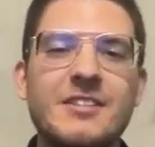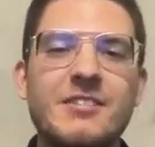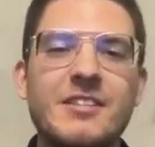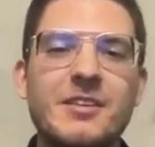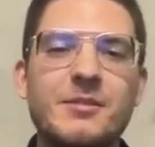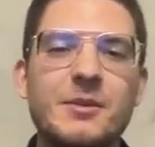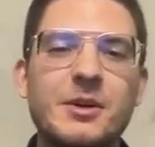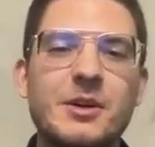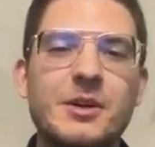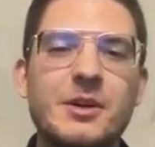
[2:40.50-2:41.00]

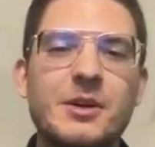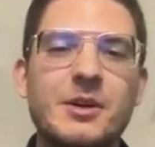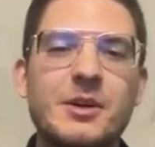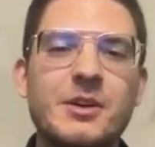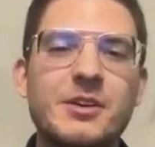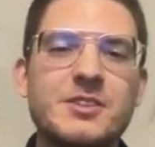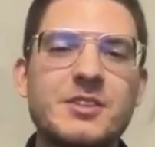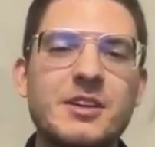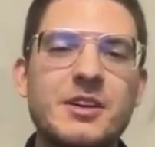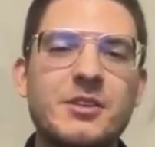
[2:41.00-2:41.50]
but
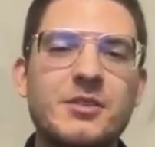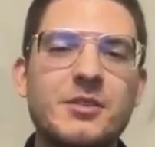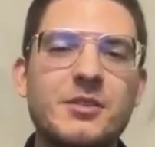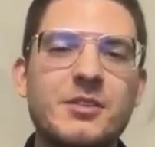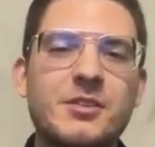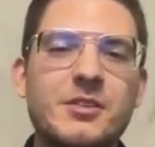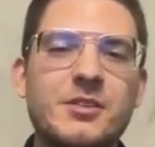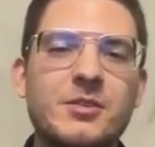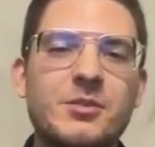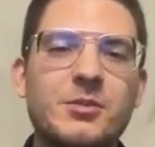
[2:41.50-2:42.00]
because I
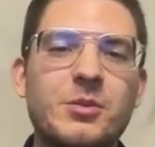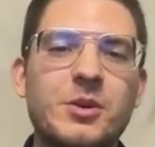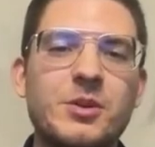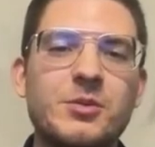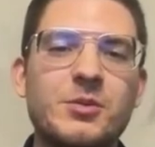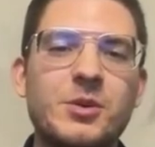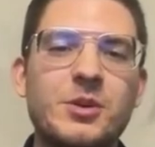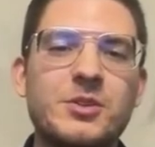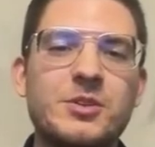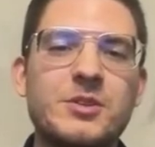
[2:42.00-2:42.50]

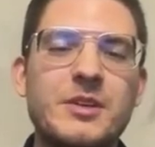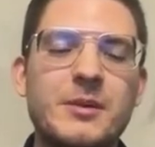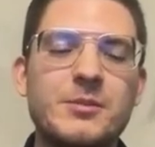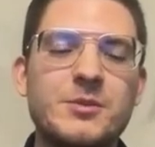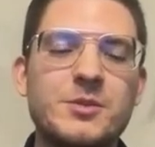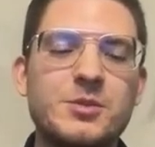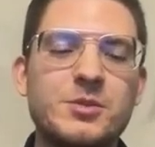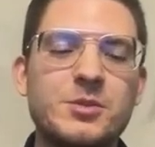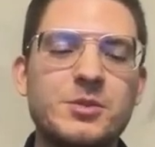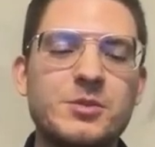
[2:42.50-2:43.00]
want
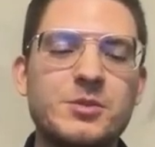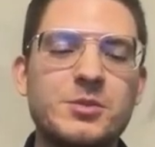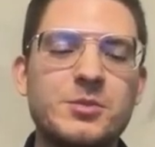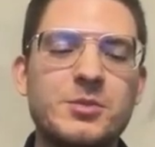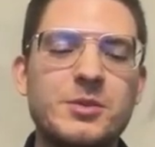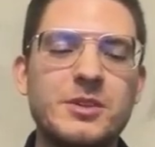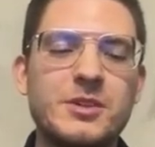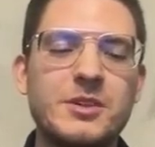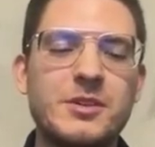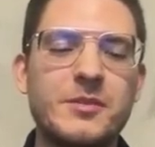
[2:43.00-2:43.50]
them to
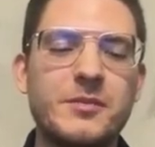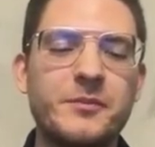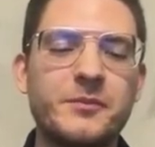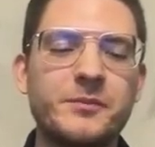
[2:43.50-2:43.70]
be